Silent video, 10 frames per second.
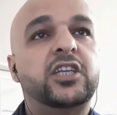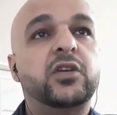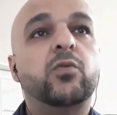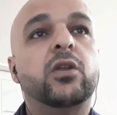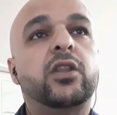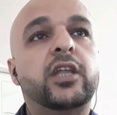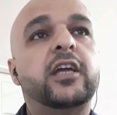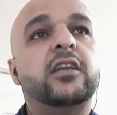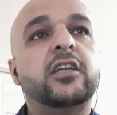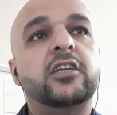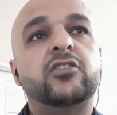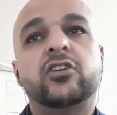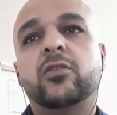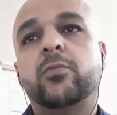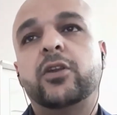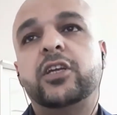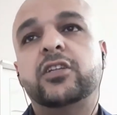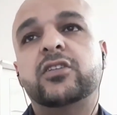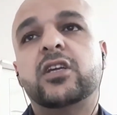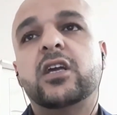You will then need to complete